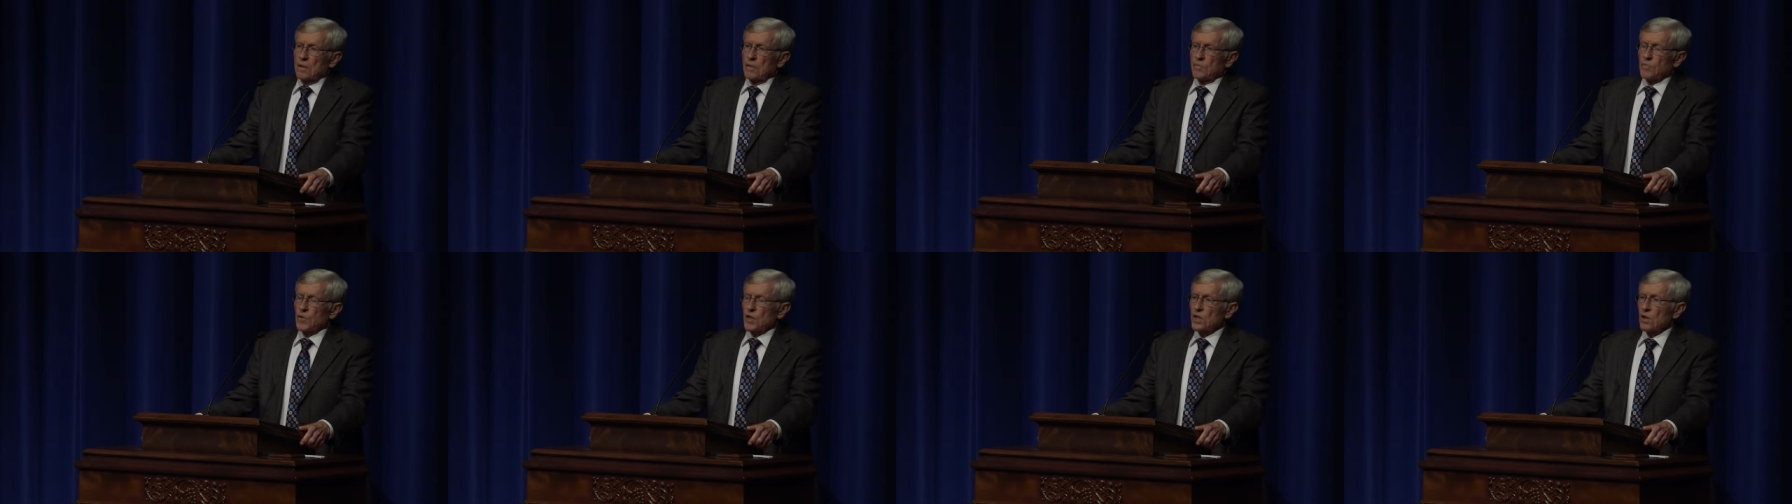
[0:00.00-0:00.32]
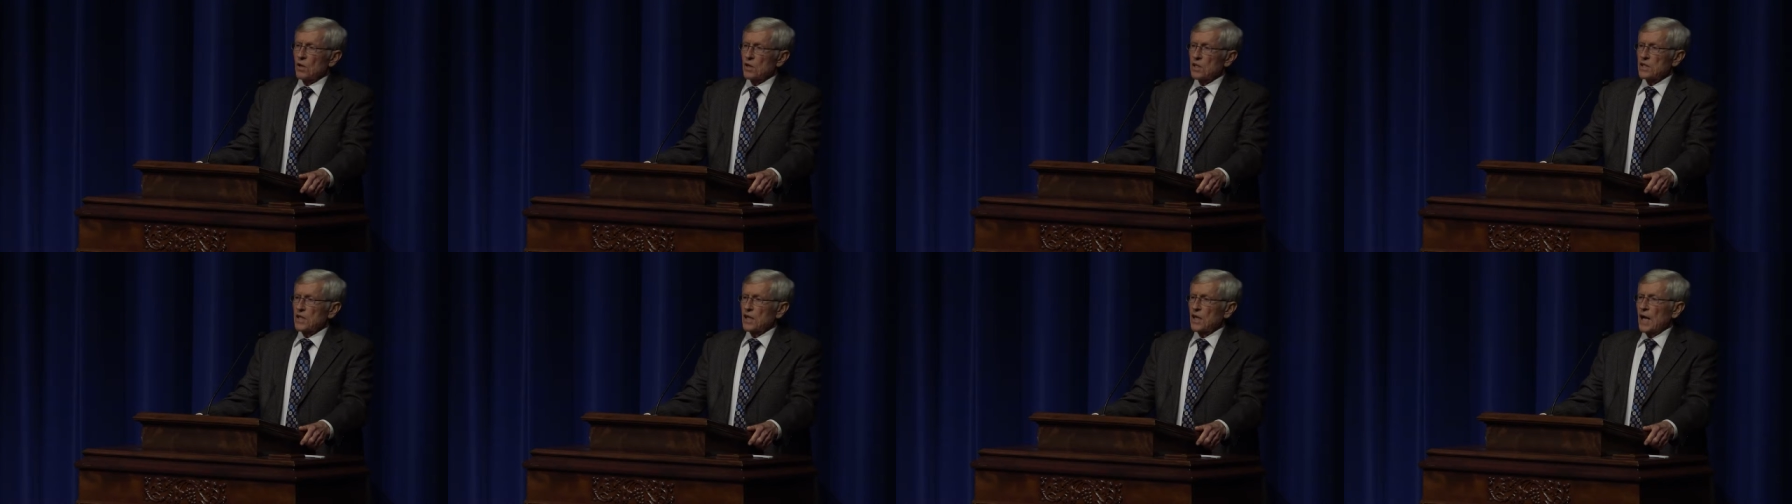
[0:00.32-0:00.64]
But
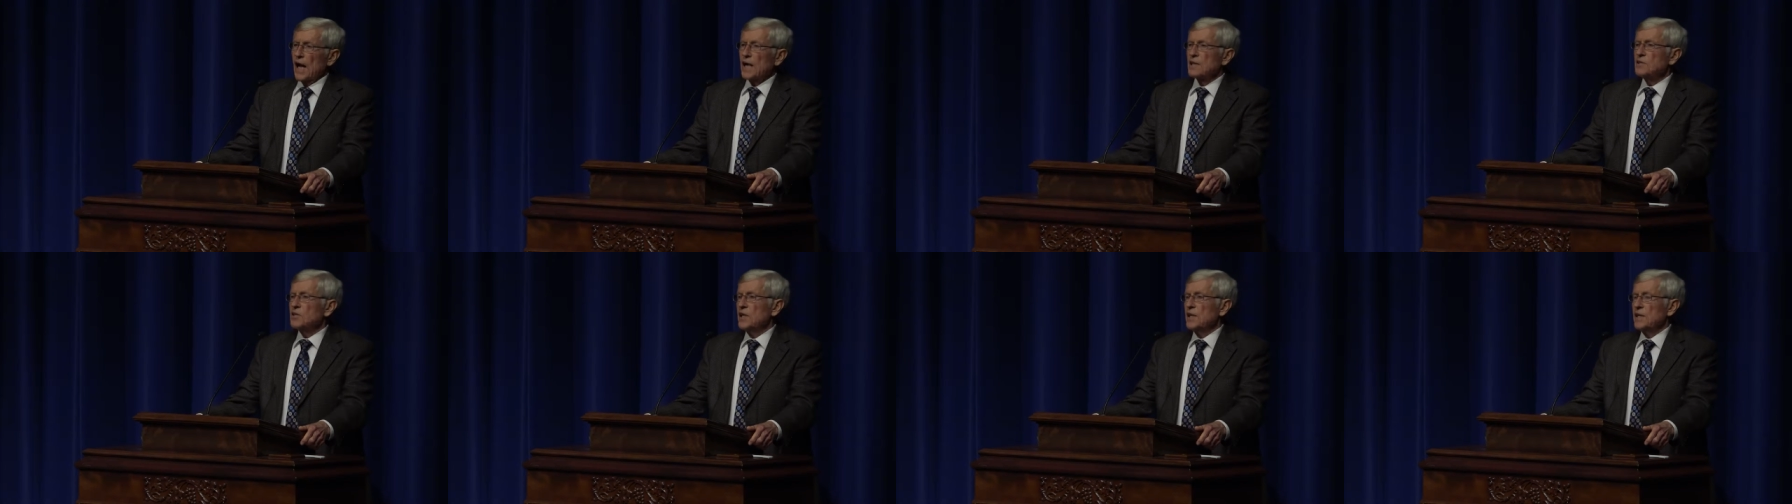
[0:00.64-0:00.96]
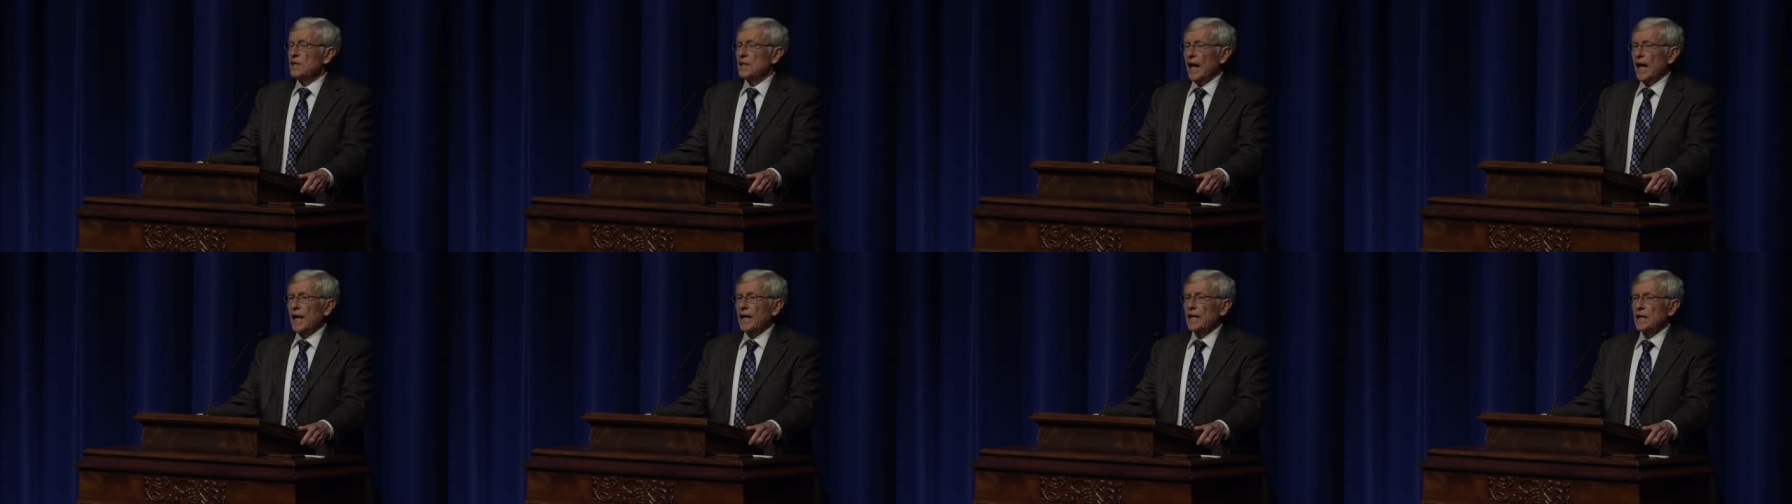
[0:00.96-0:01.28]
during the
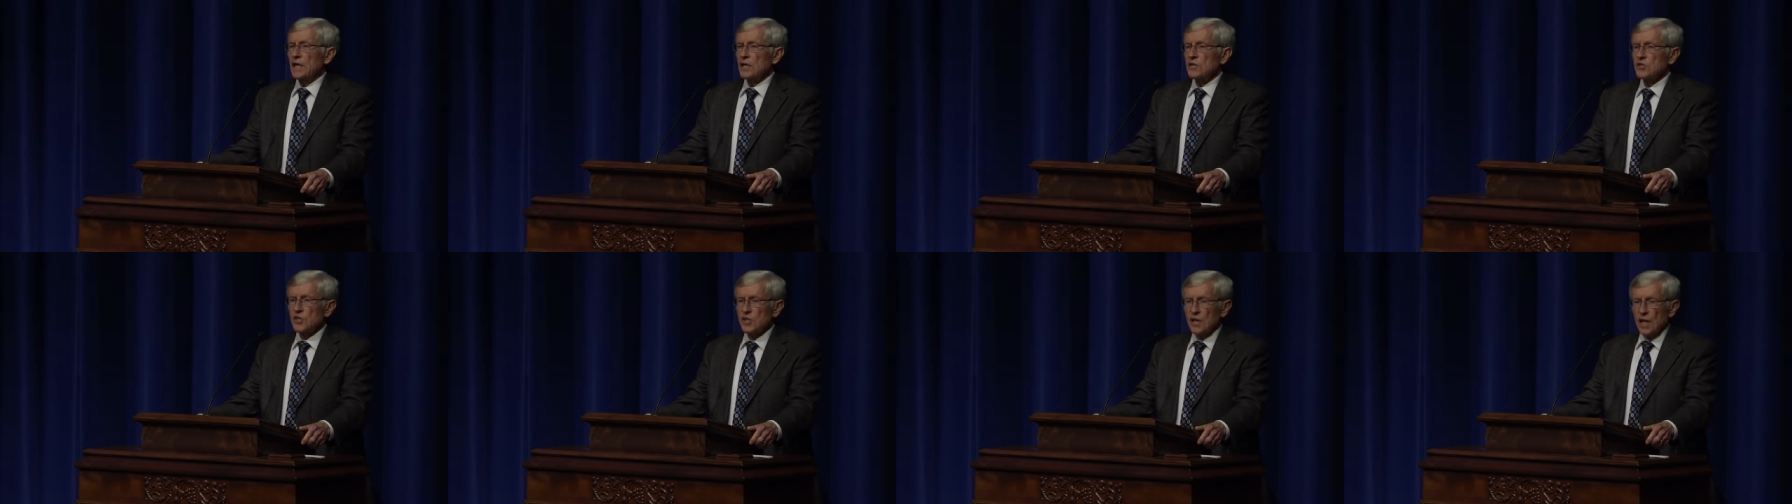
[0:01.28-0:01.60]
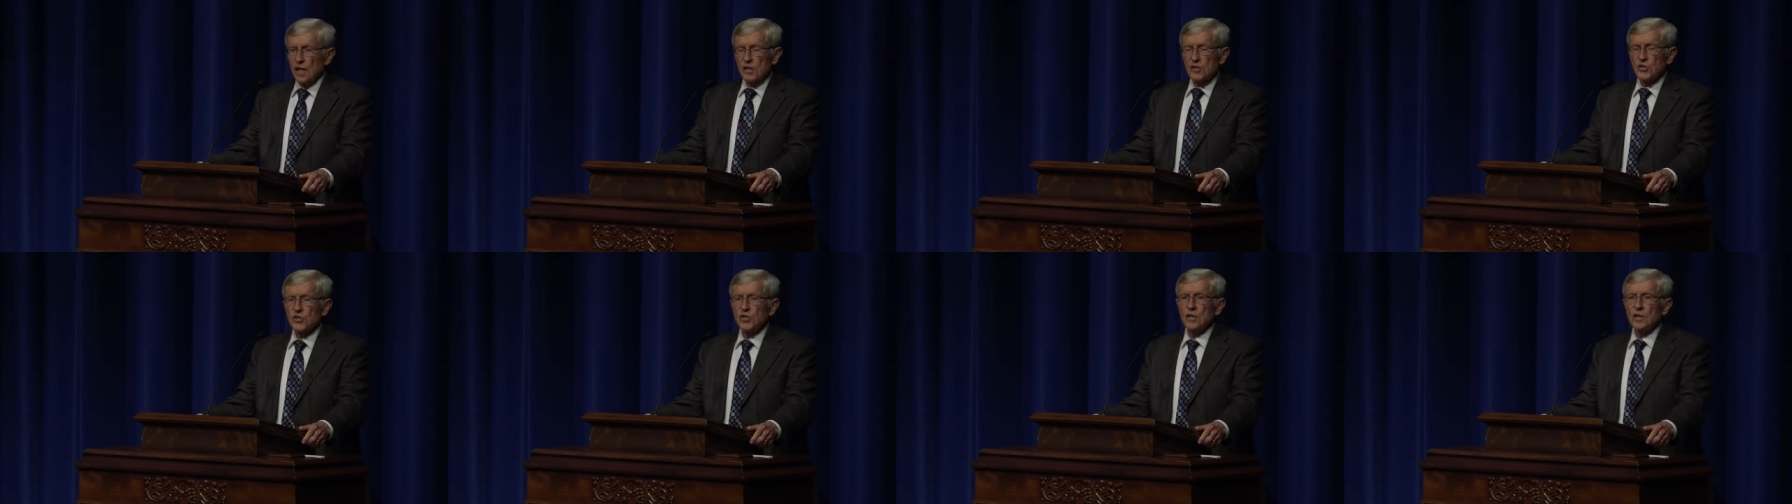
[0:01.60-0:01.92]
nineteen eighties,
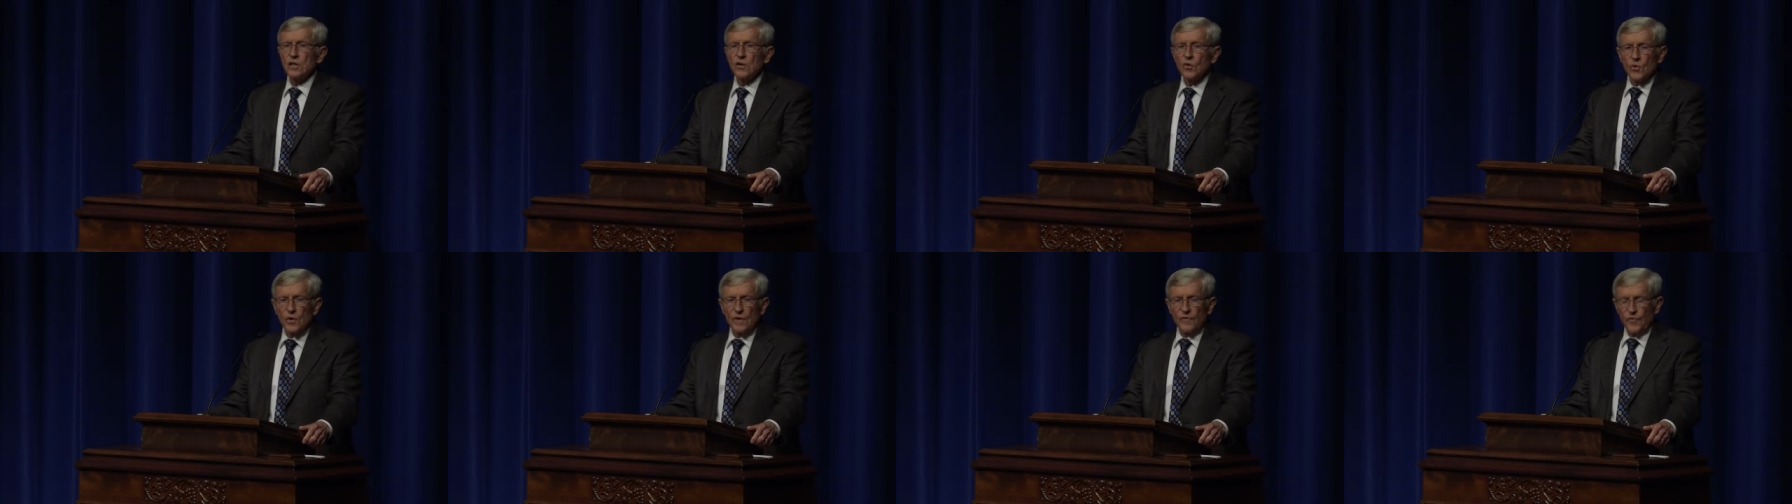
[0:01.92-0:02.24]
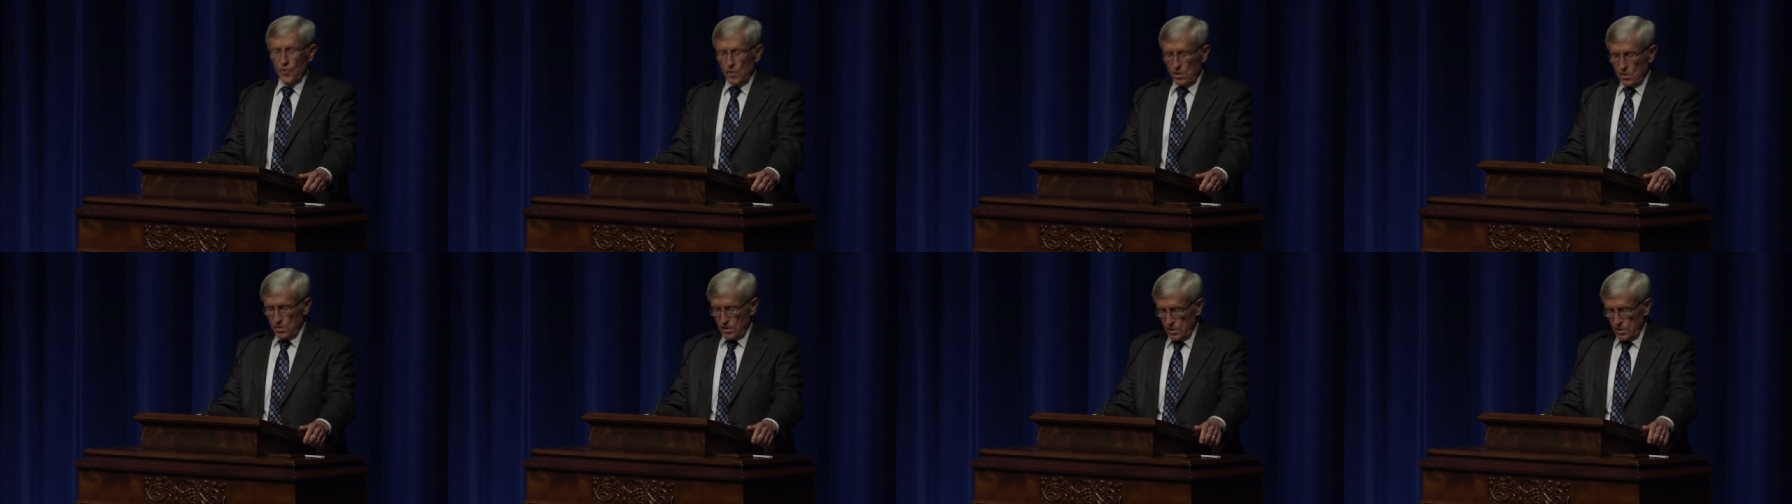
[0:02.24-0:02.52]
that I still refer